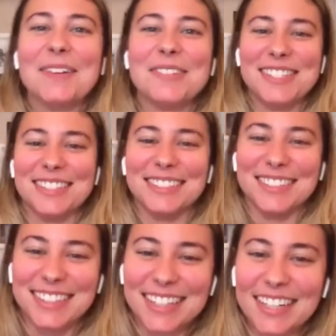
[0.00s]
i'm still
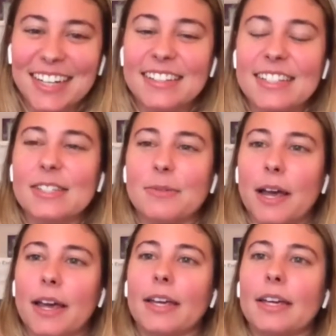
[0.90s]
learning in this
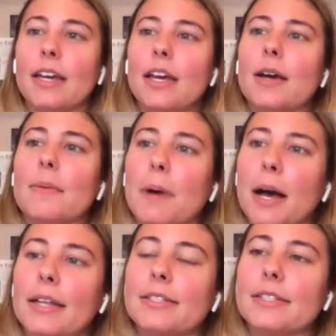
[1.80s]
way
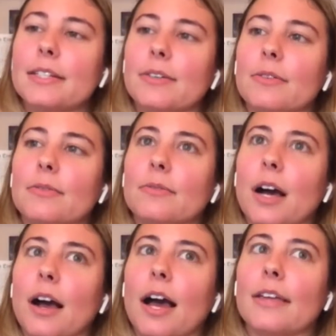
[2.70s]
but
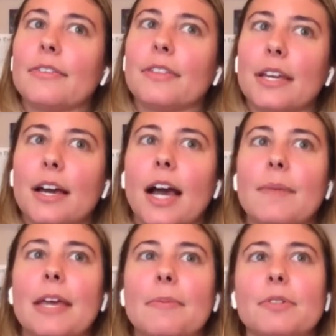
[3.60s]
i think
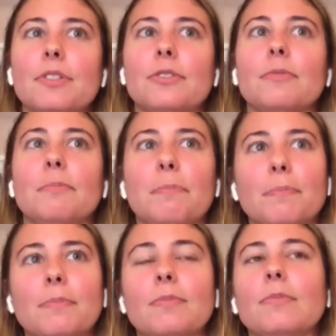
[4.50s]
i'm able to
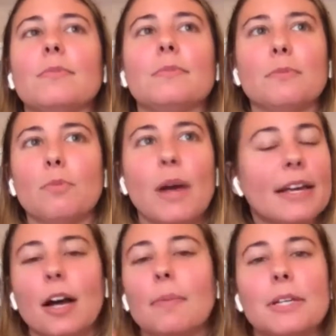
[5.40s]

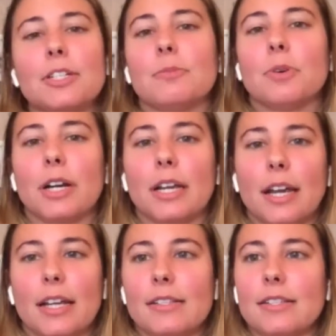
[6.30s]
wake up each morning
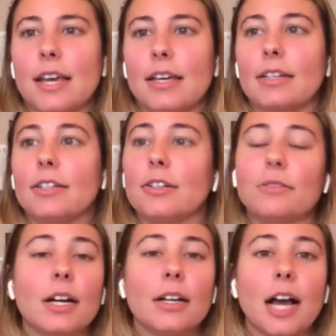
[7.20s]
and say you know
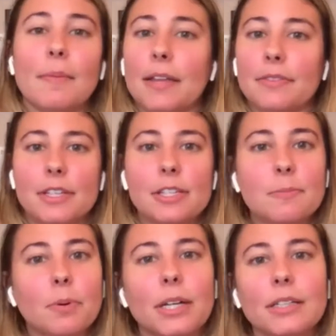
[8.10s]
what i'm at this
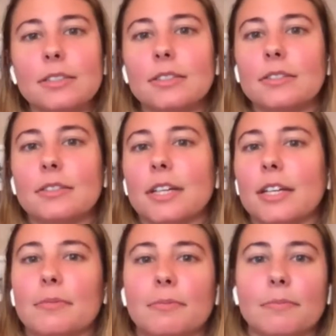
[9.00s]
point
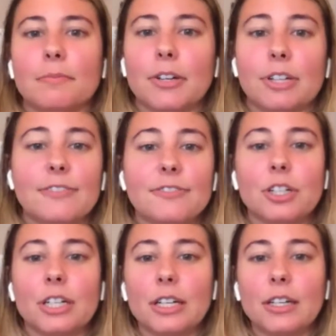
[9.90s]
in my grief
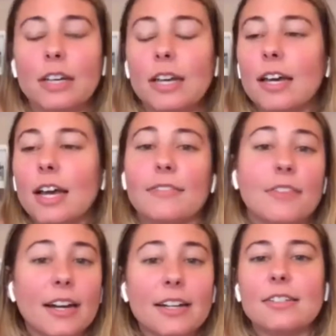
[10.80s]
journey and
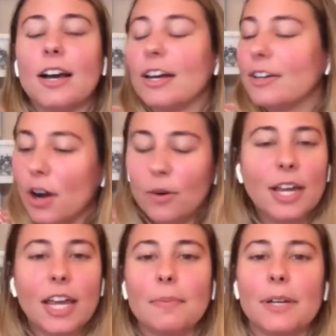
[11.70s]
that is an
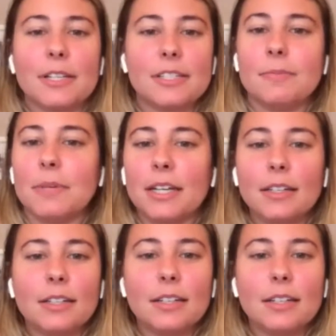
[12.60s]
okay place to be